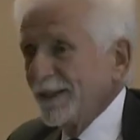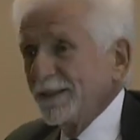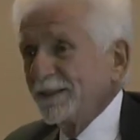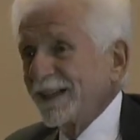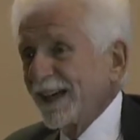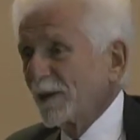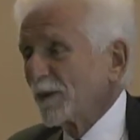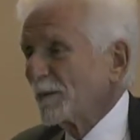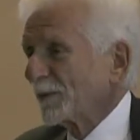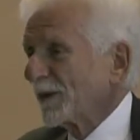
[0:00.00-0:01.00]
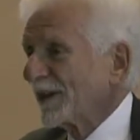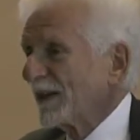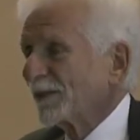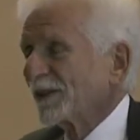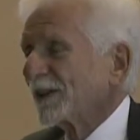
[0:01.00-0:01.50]
who can't remember a
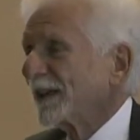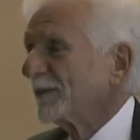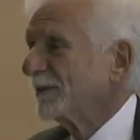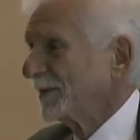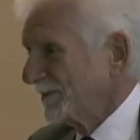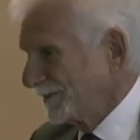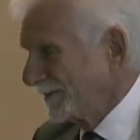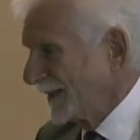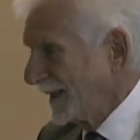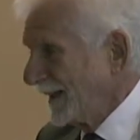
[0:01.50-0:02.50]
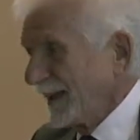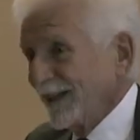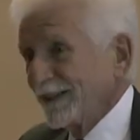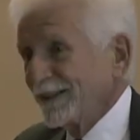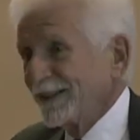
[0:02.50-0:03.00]
name for the life of him.
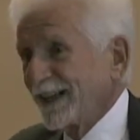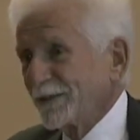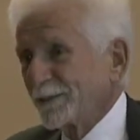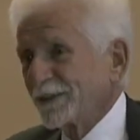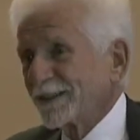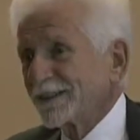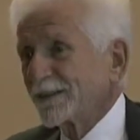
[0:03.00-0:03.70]
And he came up with a